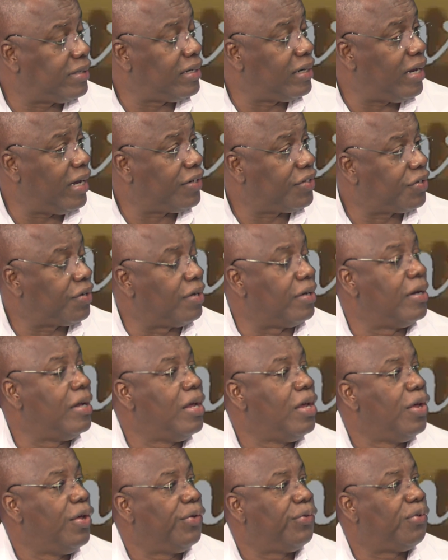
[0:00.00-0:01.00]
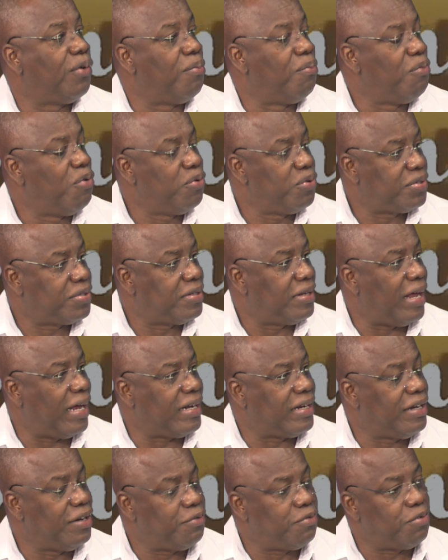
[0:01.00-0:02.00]
the election. So most
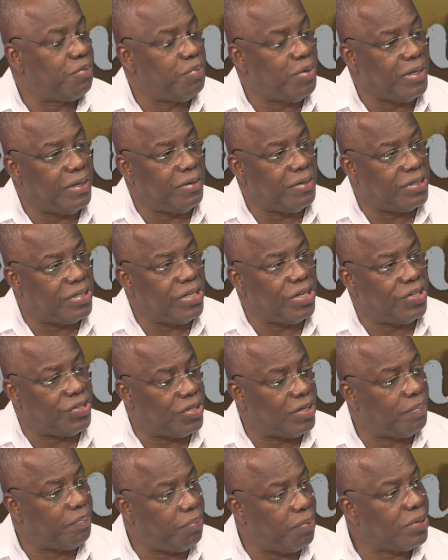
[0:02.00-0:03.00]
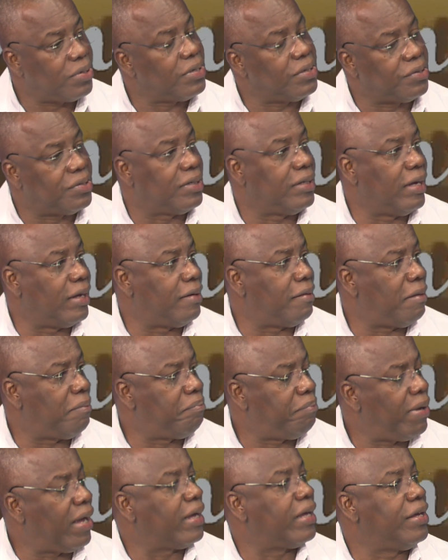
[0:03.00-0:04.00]
likely it would be the THA putting together a
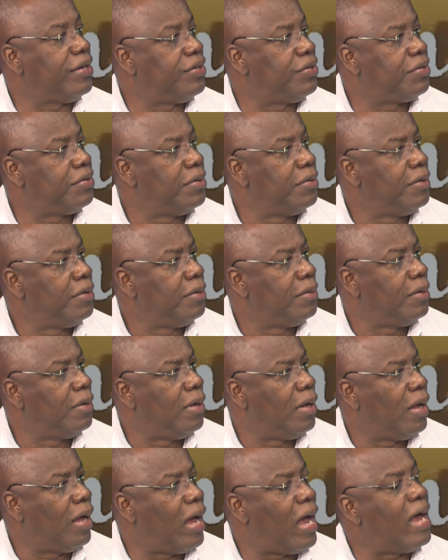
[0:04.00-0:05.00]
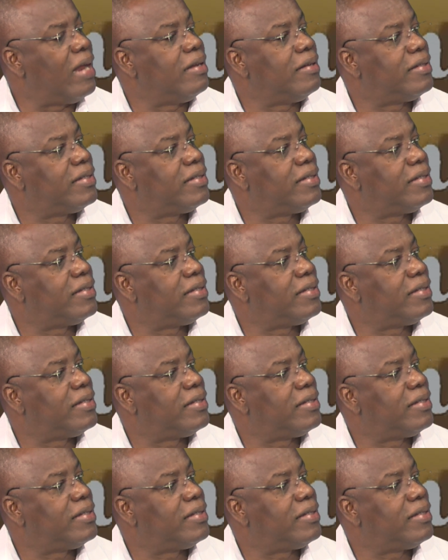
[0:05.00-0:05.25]
package and